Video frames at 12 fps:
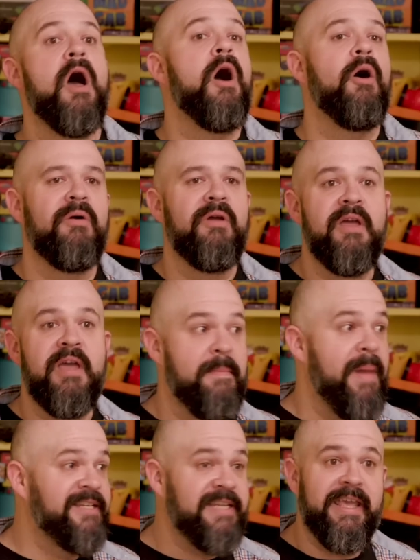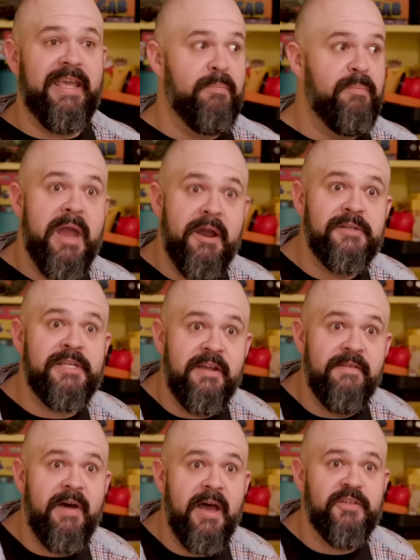Oh, am I taking parenting
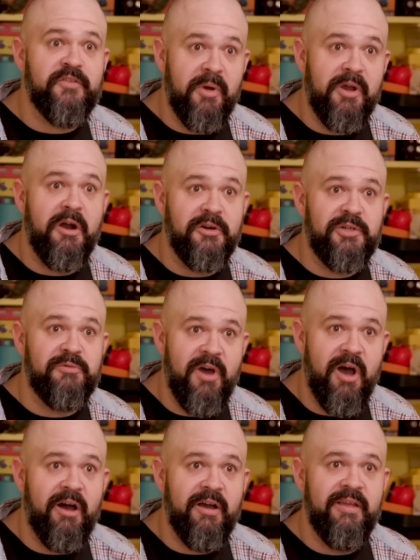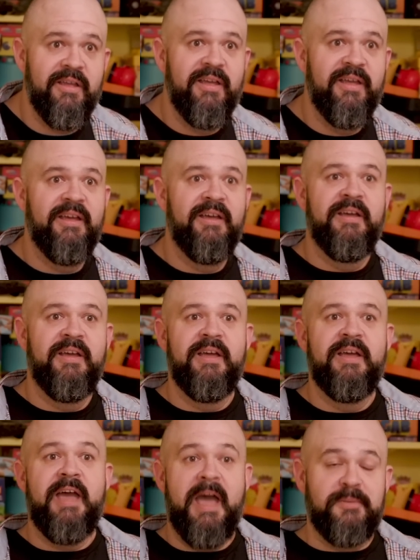advice from a cartoon dog?
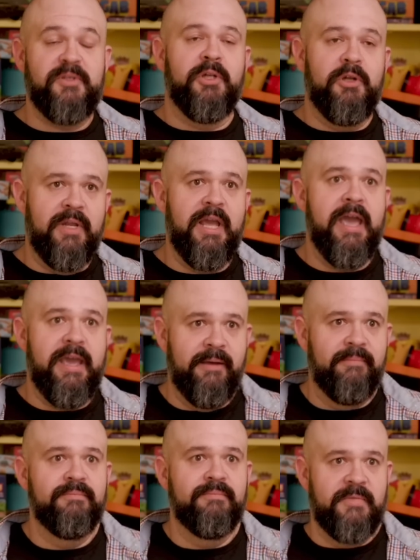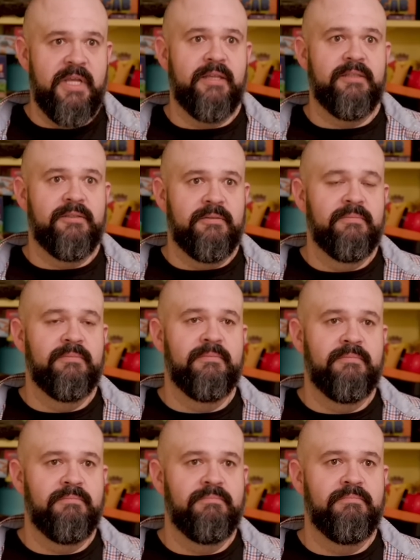Absolutely I am. Yes.
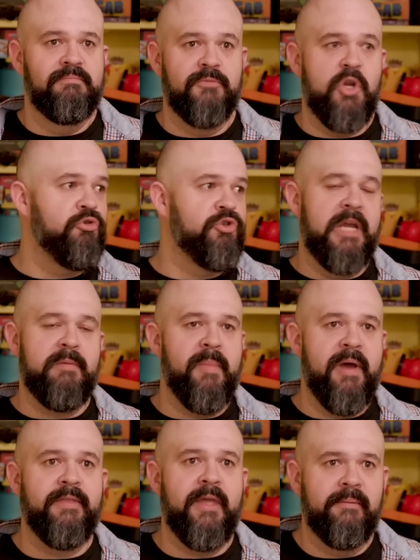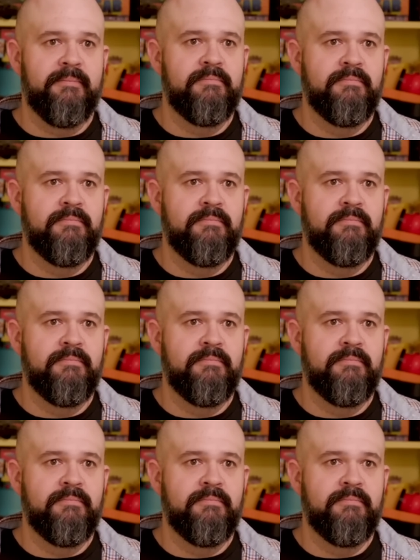No shame about that.